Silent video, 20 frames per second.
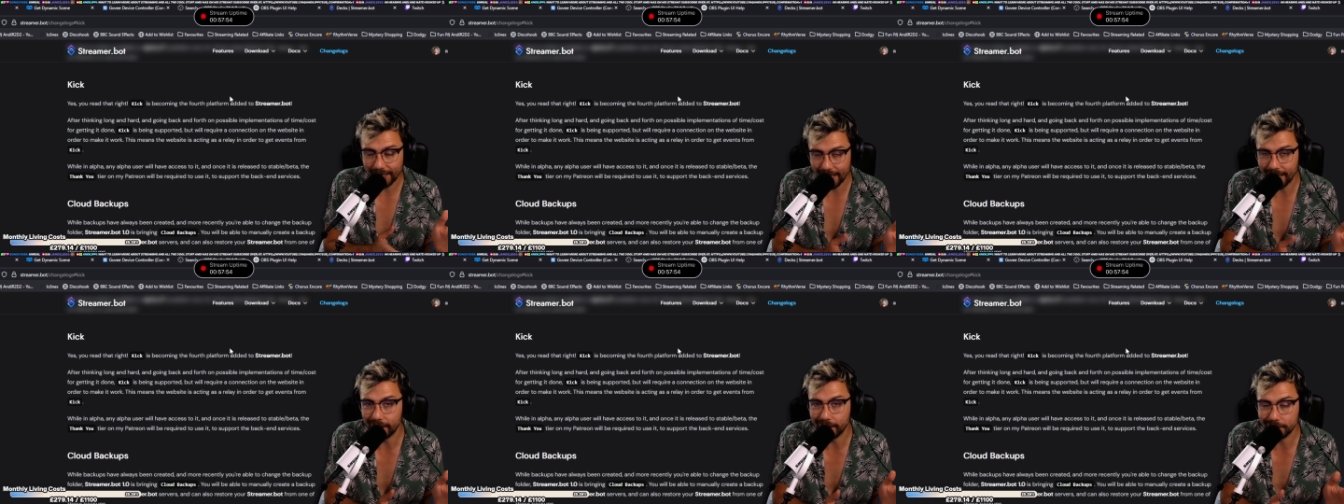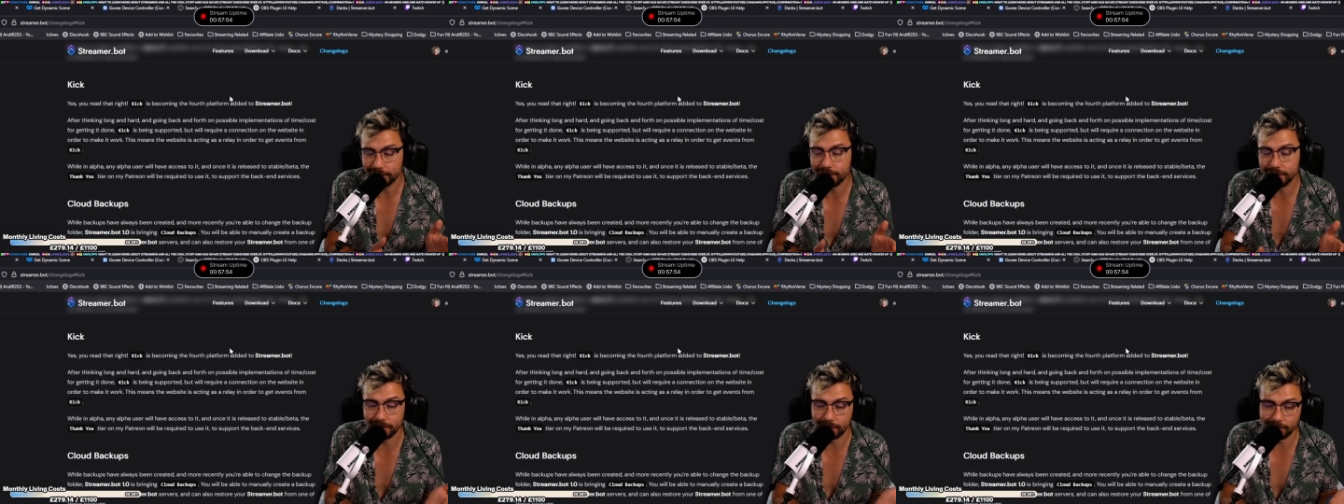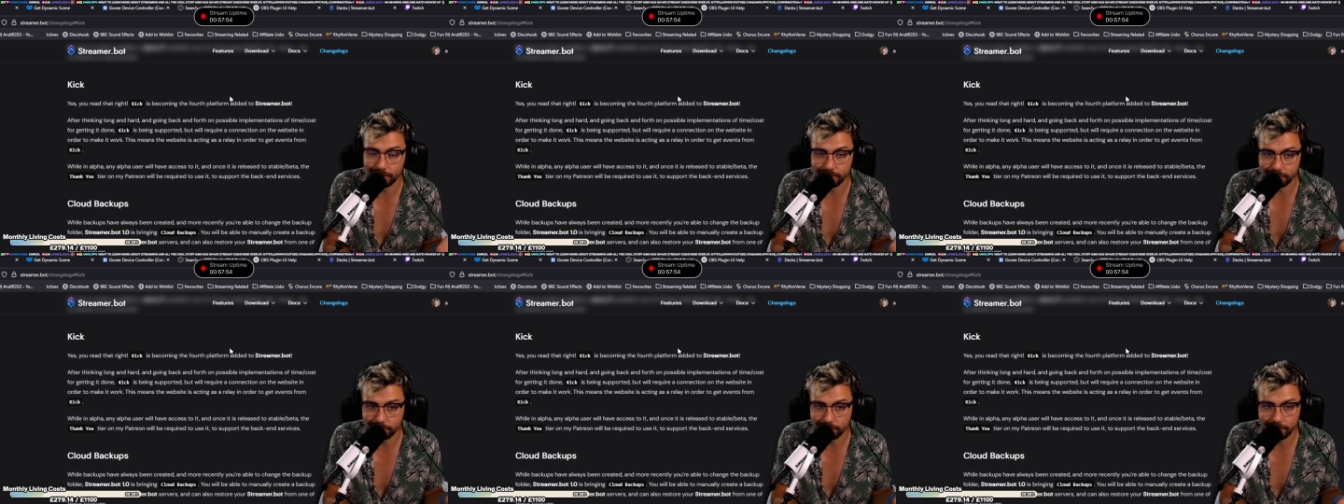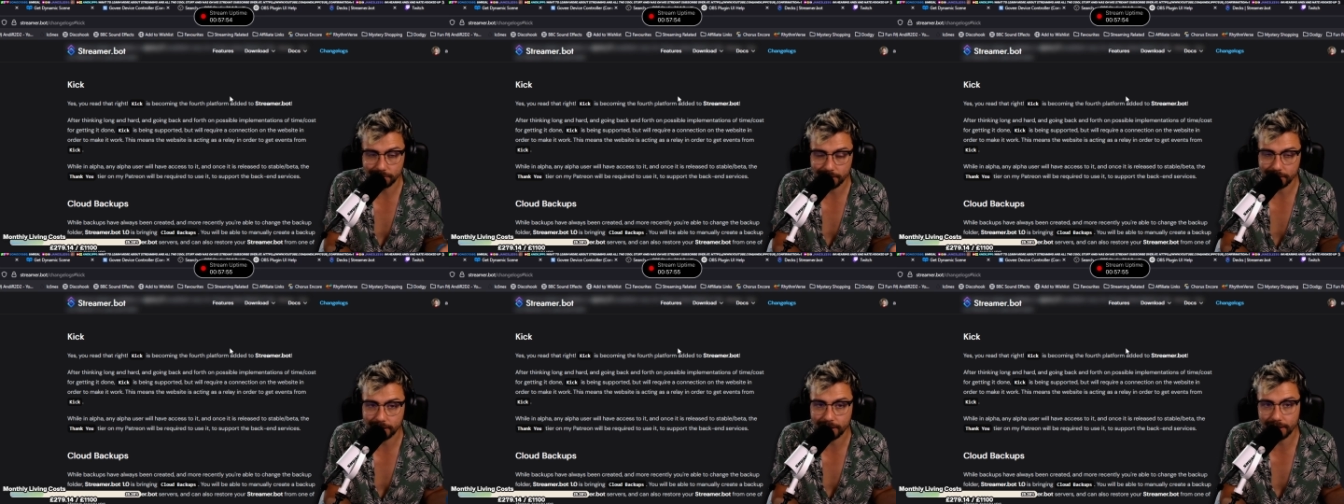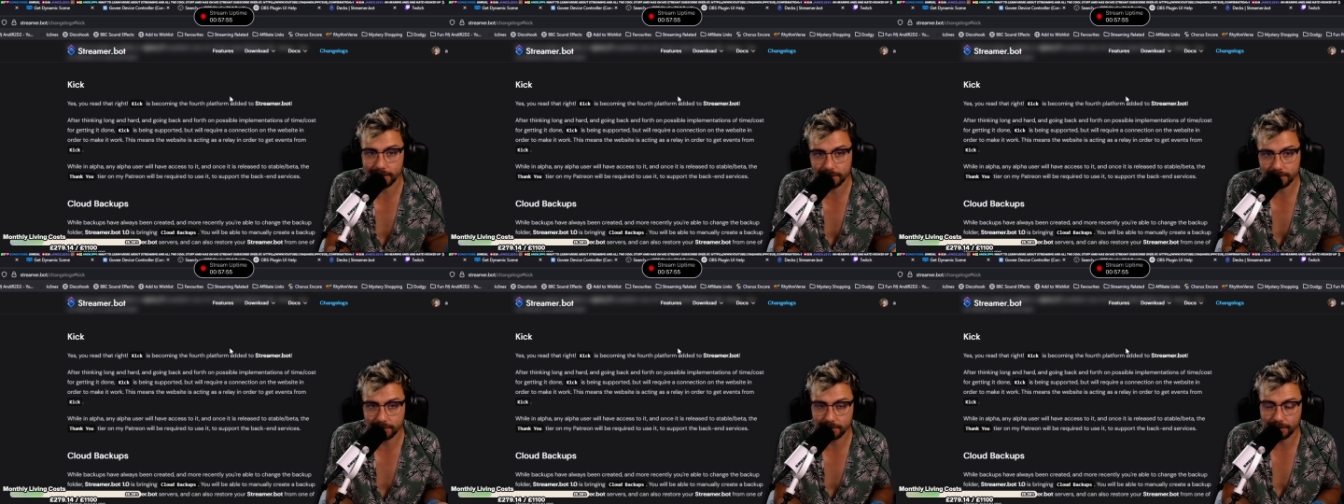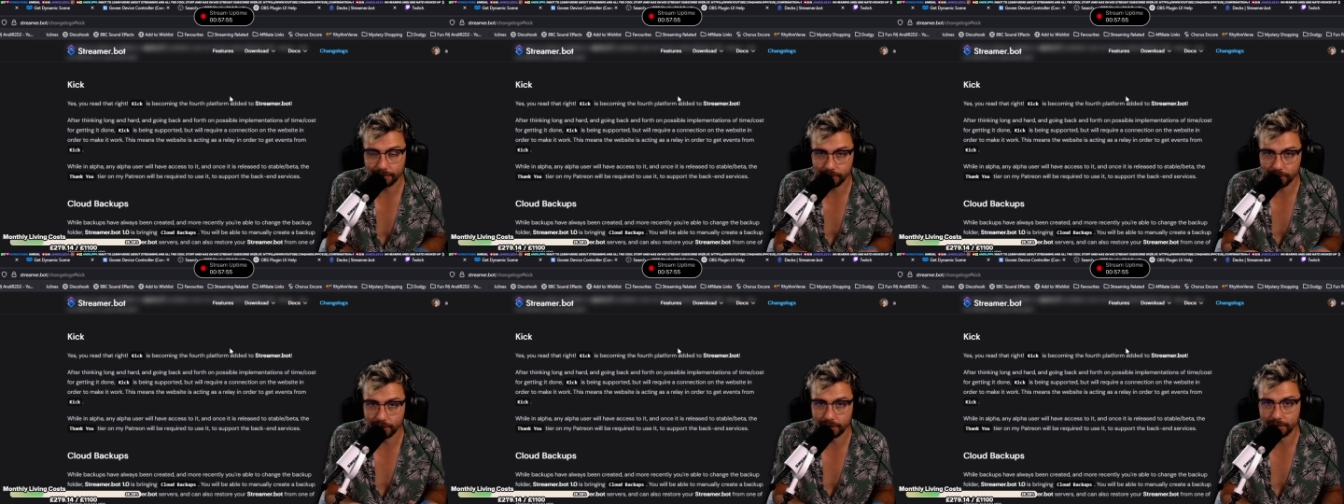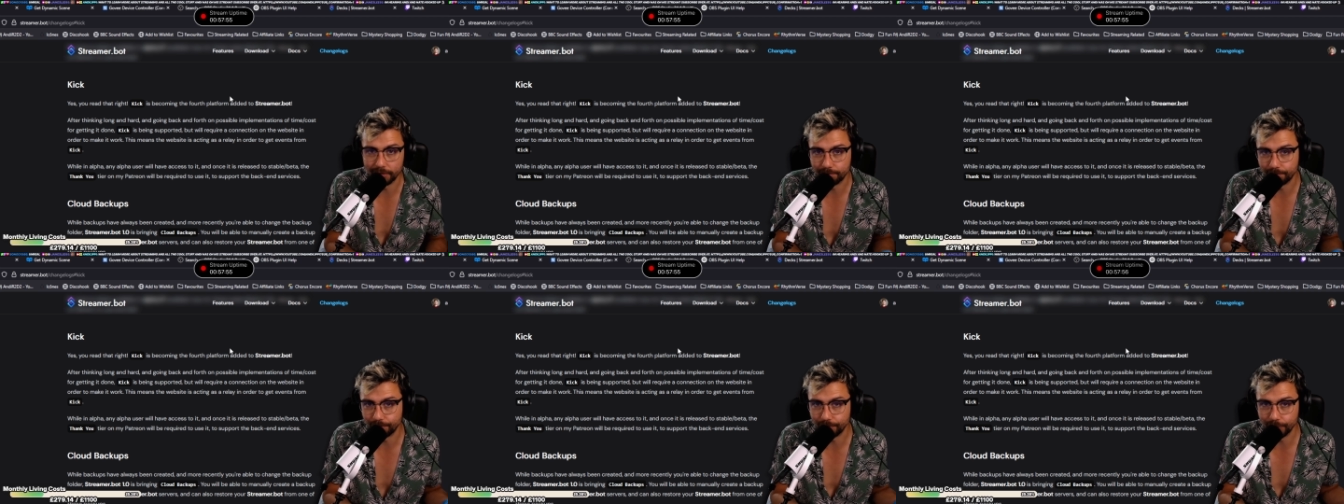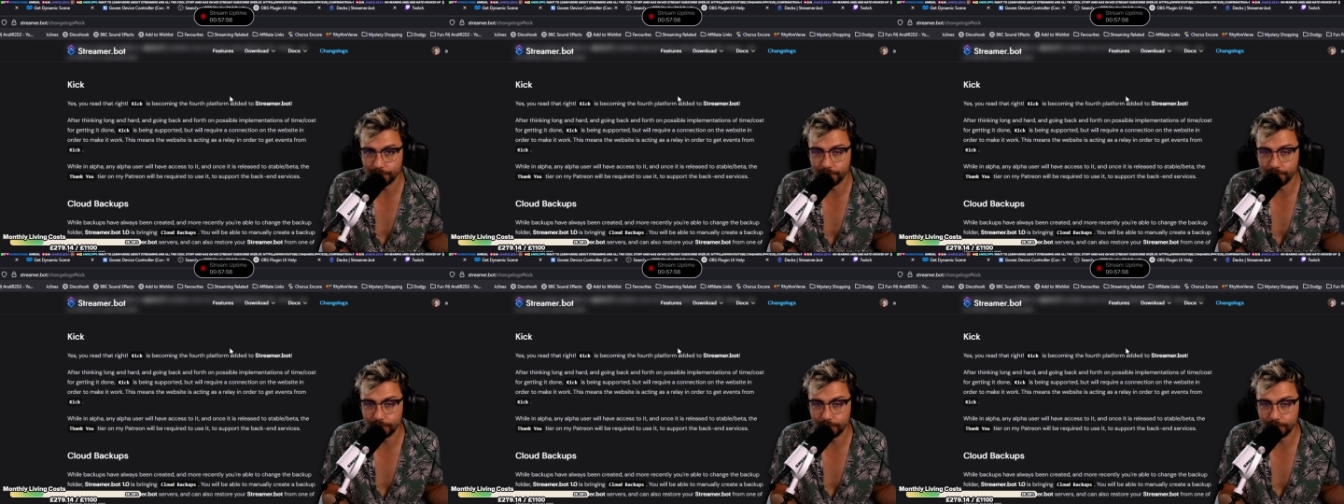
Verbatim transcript: Kick, so I guess I've got to